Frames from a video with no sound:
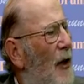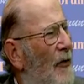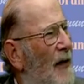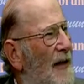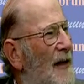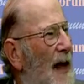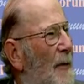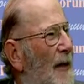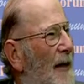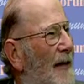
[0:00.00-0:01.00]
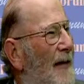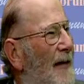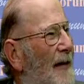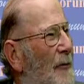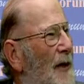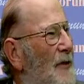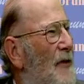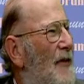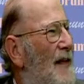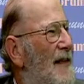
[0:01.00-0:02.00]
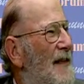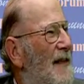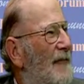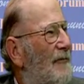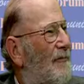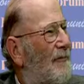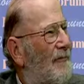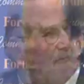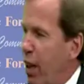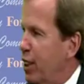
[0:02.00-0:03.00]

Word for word: How are things happening in the, in the registry of deeds? We've